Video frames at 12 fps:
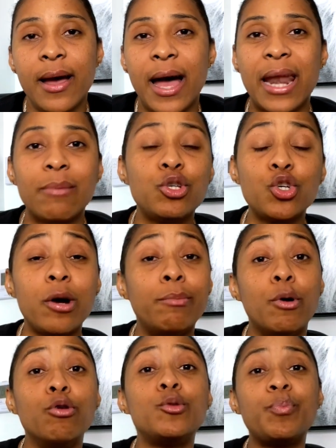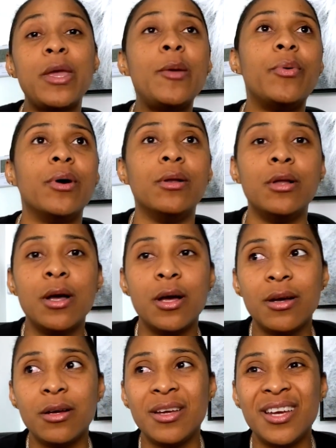And I'm sure most people
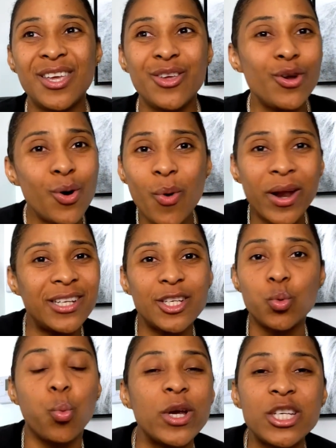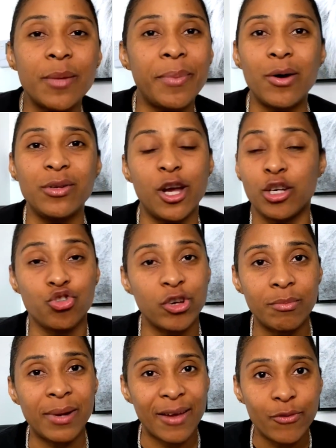you don't want to just wish about your
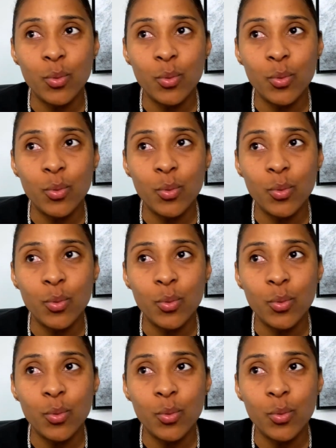dream life.